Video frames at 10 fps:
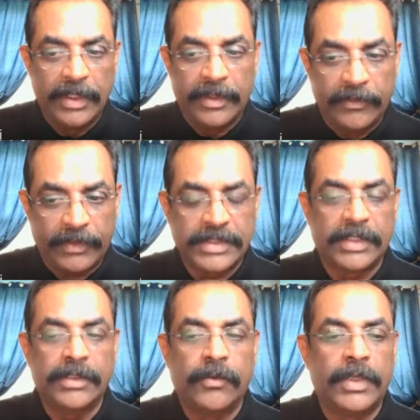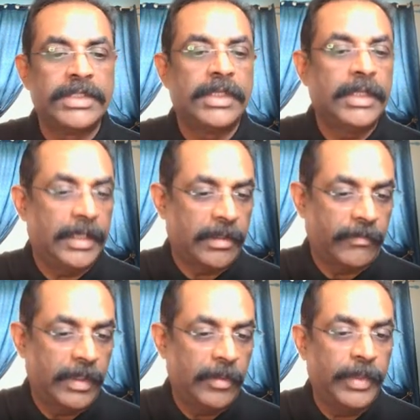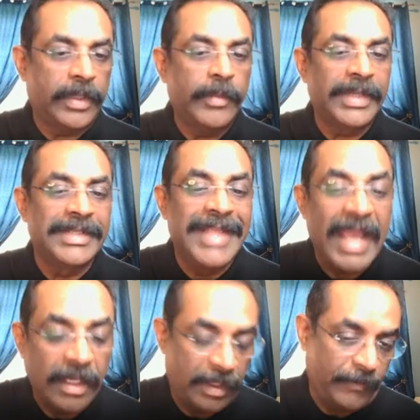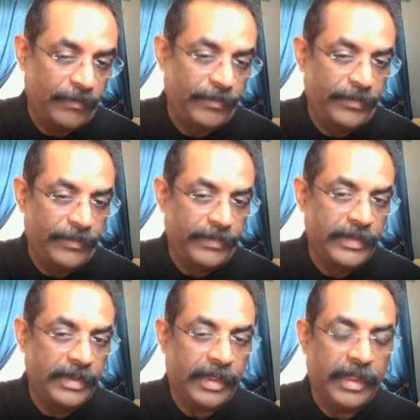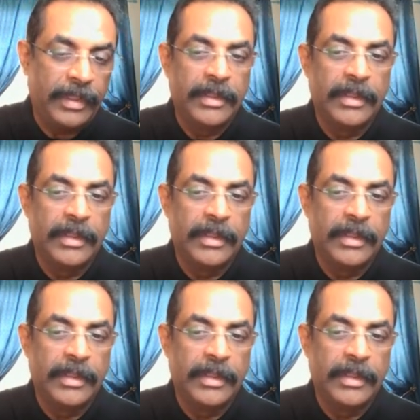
referencing the original data file becoming damaged. Okay,